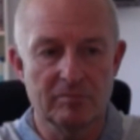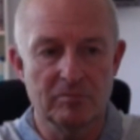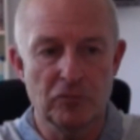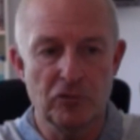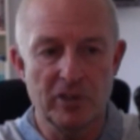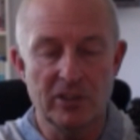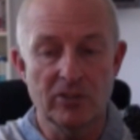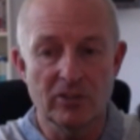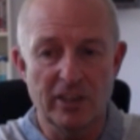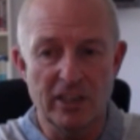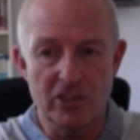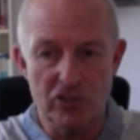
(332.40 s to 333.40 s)
pretty
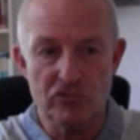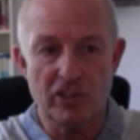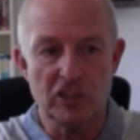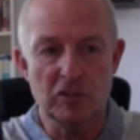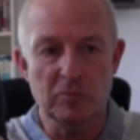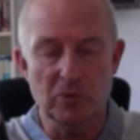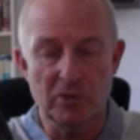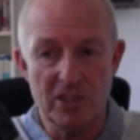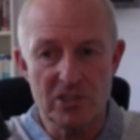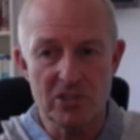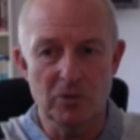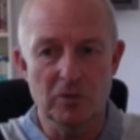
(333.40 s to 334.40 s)
indestructible. These
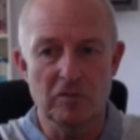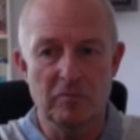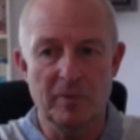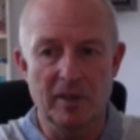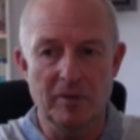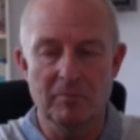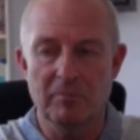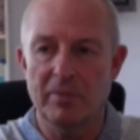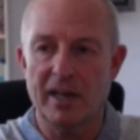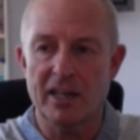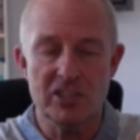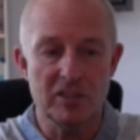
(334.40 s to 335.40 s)
two have been
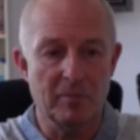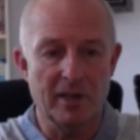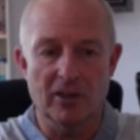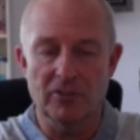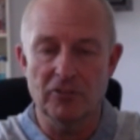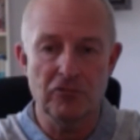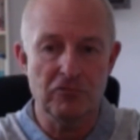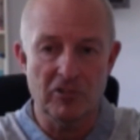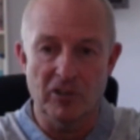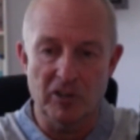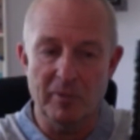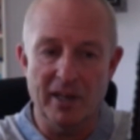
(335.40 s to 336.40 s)
bashed about and
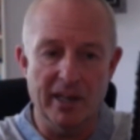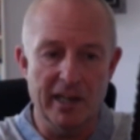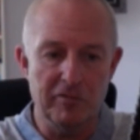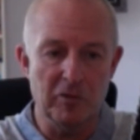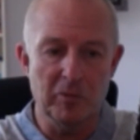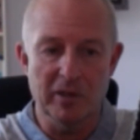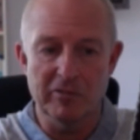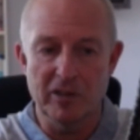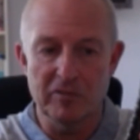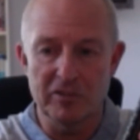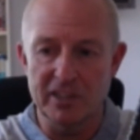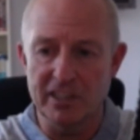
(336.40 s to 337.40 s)
thrown about everywhere
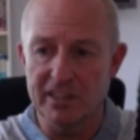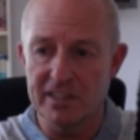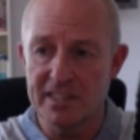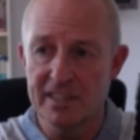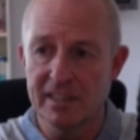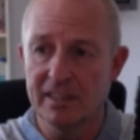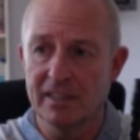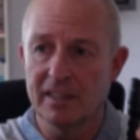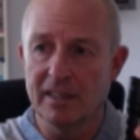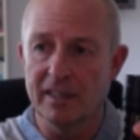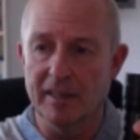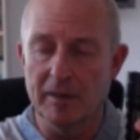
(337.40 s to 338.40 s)
over the years.
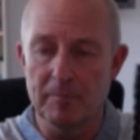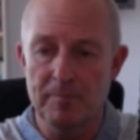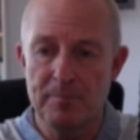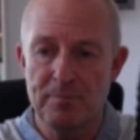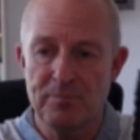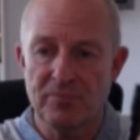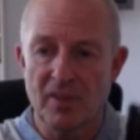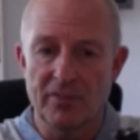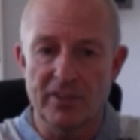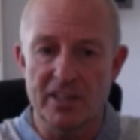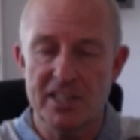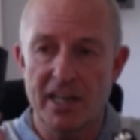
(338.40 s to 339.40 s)

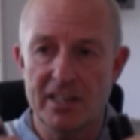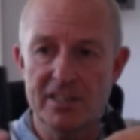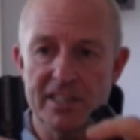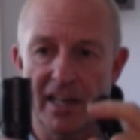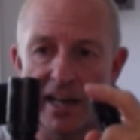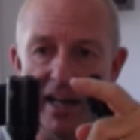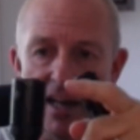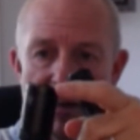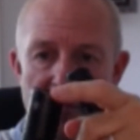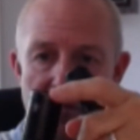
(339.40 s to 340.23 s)
They tend to have